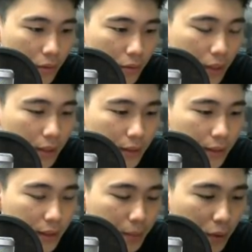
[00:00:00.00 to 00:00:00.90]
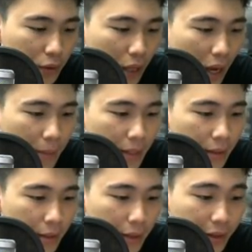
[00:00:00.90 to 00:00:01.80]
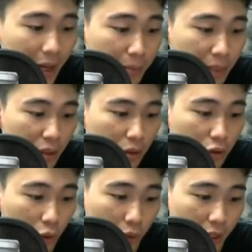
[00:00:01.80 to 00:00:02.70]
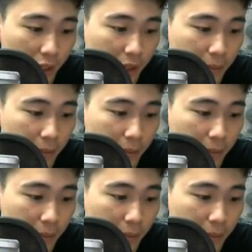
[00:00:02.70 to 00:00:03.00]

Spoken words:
What is this supposed? I mean, the thumbnail looks okay,